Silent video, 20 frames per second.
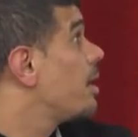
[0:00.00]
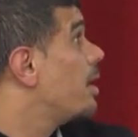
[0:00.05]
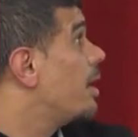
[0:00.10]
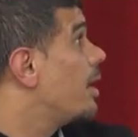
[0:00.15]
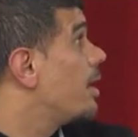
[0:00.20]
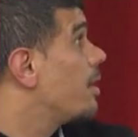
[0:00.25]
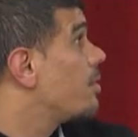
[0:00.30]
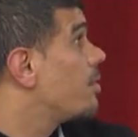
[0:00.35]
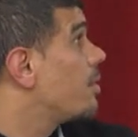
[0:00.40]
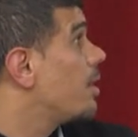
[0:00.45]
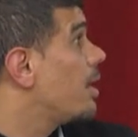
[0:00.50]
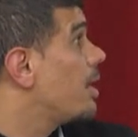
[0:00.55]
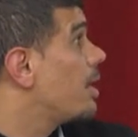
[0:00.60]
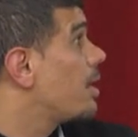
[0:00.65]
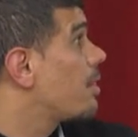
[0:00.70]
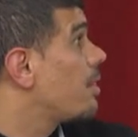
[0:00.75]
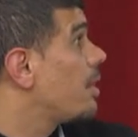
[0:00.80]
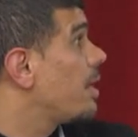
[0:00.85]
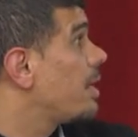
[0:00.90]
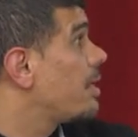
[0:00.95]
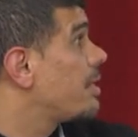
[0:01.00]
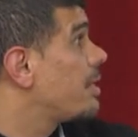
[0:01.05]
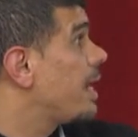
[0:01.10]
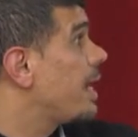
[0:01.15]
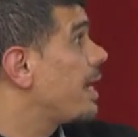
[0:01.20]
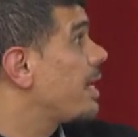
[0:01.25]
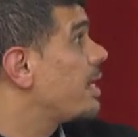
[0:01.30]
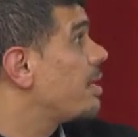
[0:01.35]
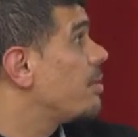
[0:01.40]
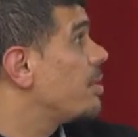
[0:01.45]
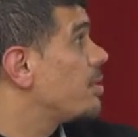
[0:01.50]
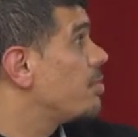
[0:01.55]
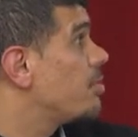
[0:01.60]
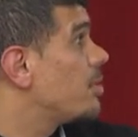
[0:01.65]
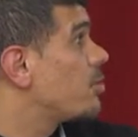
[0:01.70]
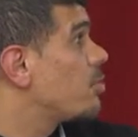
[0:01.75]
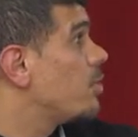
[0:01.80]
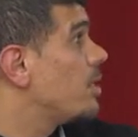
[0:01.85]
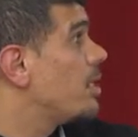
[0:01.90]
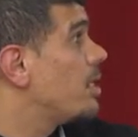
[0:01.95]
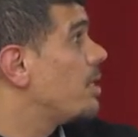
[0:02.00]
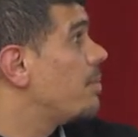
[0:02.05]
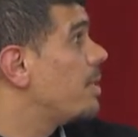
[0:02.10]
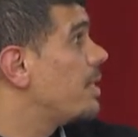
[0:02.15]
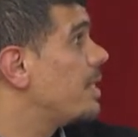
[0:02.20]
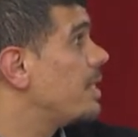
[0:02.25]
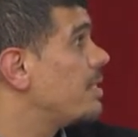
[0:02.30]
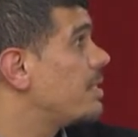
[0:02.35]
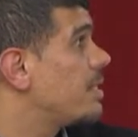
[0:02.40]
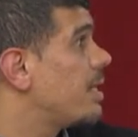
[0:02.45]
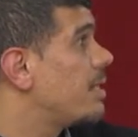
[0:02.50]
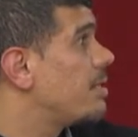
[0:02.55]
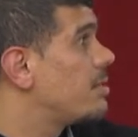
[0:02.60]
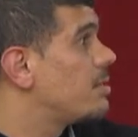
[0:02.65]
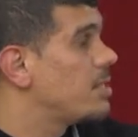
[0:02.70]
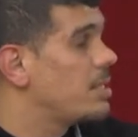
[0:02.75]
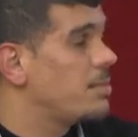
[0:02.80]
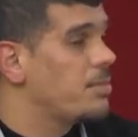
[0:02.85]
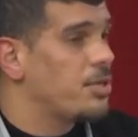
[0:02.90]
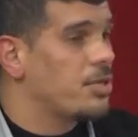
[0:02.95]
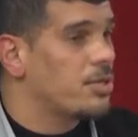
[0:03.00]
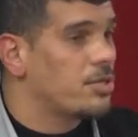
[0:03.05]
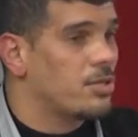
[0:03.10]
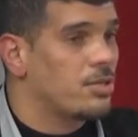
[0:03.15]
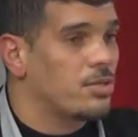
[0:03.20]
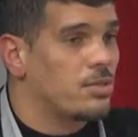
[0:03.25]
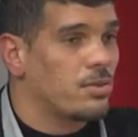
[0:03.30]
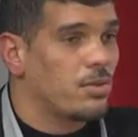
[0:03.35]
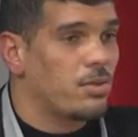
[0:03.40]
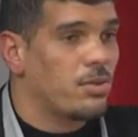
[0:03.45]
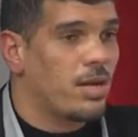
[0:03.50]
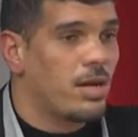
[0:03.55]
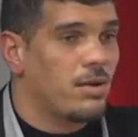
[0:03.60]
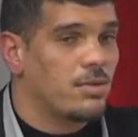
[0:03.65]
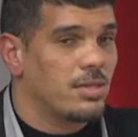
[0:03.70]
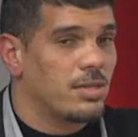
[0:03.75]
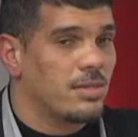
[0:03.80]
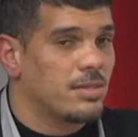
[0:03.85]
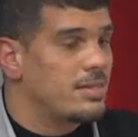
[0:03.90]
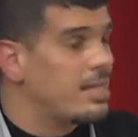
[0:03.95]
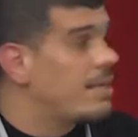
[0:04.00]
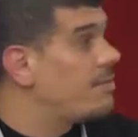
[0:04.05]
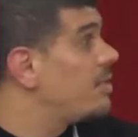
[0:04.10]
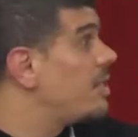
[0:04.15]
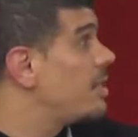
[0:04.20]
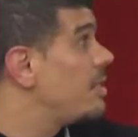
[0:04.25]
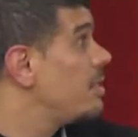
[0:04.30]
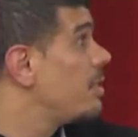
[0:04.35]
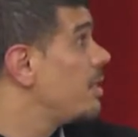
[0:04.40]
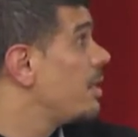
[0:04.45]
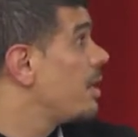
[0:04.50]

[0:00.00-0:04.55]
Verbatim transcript: And the third agreement between Lebanese and Cypriot in 2007.